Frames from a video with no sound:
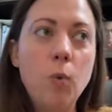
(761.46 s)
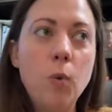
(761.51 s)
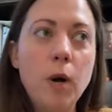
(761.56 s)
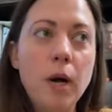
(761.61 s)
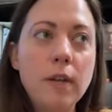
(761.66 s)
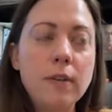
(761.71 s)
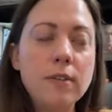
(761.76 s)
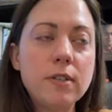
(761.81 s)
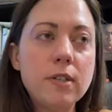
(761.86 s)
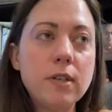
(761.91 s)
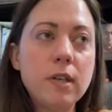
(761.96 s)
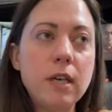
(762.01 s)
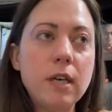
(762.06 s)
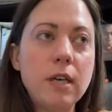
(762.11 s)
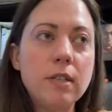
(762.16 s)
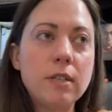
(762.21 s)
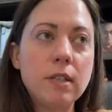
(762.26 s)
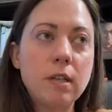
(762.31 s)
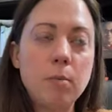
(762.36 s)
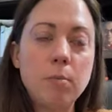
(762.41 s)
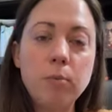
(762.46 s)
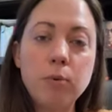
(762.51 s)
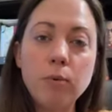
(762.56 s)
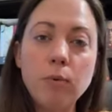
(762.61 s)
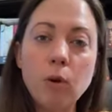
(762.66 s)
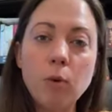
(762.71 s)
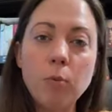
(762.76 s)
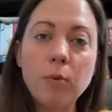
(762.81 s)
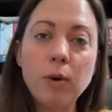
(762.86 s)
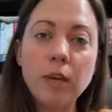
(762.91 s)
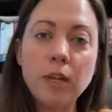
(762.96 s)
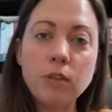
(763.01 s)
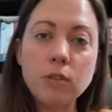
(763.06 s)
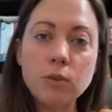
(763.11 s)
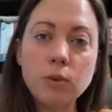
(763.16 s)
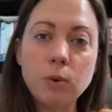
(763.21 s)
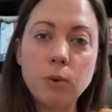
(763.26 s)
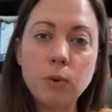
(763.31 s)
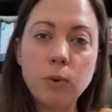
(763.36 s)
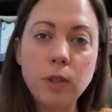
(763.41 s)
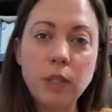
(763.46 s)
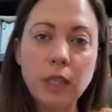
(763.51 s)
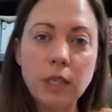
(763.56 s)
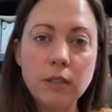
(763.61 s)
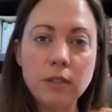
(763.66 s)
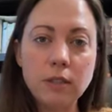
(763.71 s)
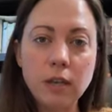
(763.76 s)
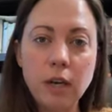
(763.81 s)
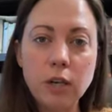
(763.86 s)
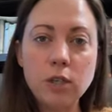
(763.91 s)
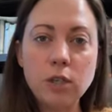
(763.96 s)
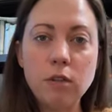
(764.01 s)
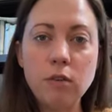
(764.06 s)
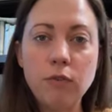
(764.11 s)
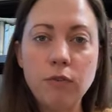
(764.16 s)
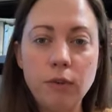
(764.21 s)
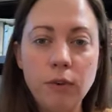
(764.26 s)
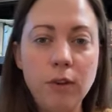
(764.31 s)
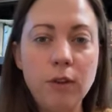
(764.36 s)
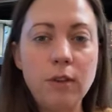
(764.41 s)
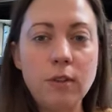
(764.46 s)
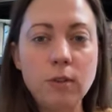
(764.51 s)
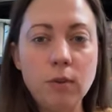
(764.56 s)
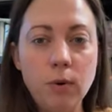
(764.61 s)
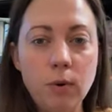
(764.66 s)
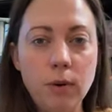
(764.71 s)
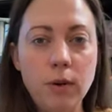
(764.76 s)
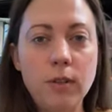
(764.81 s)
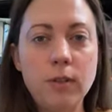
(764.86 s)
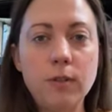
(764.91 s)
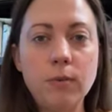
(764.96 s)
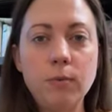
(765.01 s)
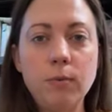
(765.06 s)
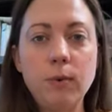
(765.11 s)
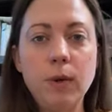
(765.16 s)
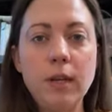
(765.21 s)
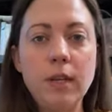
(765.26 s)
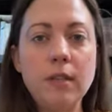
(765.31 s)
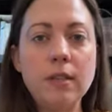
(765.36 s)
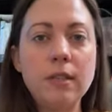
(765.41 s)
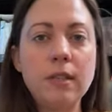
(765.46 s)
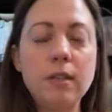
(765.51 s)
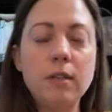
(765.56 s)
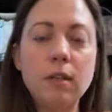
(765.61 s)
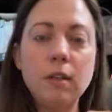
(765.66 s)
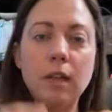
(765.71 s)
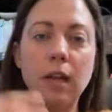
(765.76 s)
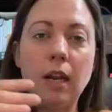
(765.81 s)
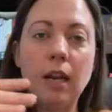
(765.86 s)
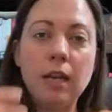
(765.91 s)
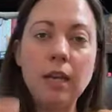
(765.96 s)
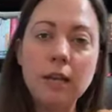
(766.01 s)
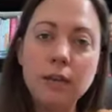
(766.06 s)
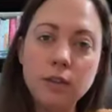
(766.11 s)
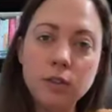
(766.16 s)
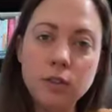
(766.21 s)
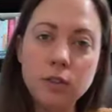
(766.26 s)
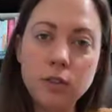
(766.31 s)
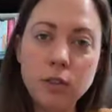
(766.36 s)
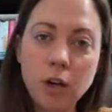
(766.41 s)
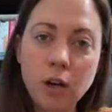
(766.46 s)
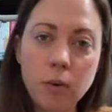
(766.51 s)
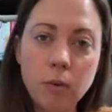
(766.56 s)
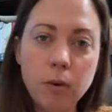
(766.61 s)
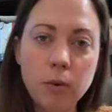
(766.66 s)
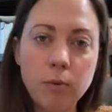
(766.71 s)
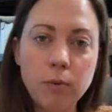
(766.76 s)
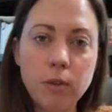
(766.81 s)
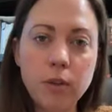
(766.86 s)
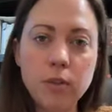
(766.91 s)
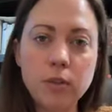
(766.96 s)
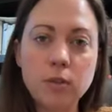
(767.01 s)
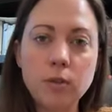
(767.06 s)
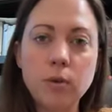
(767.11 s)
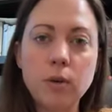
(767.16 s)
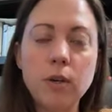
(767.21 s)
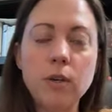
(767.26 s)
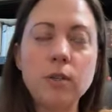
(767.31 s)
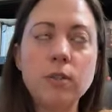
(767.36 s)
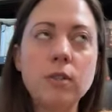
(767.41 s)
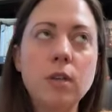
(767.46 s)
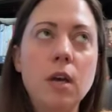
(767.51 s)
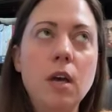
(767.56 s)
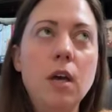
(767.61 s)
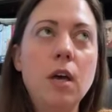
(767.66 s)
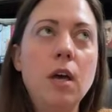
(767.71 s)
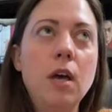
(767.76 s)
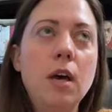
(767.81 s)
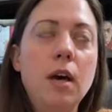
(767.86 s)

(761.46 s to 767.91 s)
what is an appropriate schooling session for this horse. What is it that I need to start with this horse?